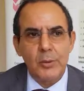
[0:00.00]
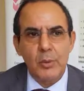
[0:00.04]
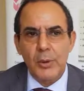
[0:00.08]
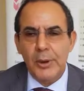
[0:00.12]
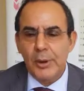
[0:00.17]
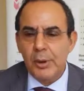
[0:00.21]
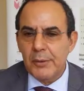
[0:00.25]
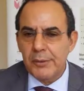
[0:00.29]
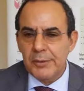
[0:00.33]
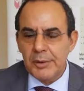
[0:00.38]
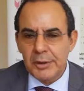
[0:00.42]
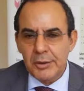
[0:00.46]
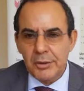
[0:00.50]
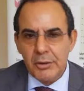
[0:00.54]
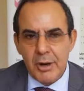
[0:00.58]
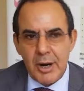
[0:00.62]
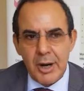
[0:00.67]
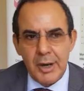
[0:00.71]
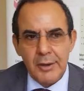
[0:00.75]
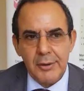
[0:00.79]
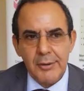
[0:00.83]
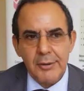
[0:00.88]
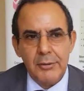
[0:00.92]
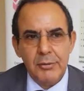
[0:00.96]
of the
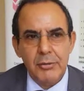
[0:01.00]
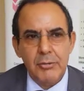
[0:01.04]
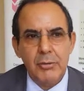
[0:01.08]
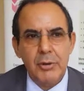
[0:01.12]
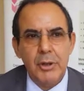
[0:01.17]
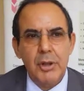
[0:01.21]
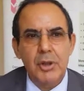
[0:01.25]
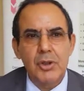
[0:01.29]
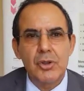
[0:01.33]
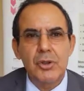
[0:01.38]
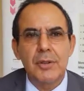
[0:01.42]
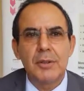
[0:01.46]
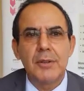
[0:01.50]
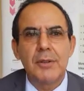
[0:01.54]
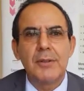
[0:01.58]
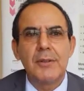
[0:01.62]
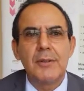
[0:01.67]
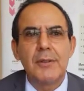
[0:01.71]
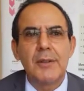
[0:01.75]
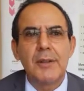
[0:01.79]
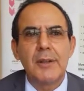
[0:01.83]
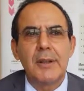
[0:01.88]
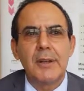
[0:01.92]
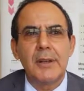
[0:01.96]
driest
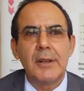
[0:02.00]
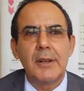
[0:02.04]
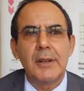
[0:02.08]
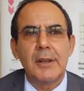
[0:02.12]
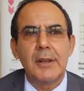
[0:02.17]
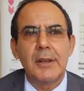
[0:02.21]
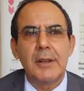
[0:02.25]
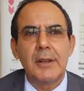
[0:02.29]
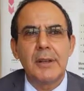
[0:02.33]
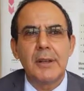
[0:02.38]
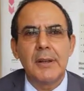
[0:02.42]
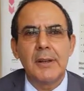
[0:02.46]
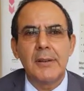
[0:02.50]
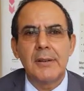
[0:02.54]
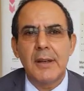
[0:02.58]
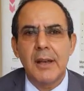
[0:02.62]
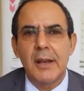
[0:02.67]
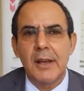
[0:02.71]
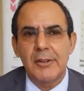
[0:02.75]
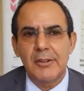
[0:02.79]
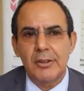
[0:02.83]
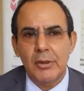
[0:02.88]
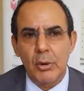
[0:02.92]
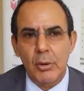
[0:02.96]
region, and it
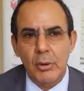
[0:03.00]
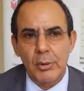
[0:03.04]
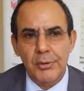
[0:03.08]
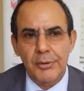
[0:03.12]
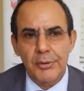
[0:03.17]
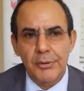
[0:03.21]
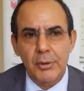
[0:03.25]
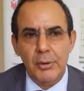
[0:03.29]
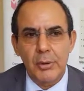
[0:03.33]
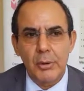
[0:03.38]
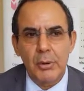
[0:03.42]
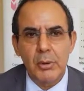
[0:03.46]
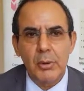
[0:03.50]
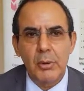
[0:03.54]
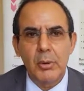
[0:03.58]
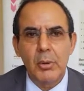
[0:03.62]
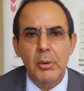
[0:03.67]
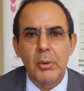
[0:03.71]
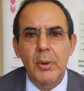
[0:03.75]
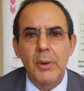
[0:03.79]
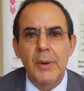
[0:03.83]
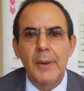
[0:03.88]
has also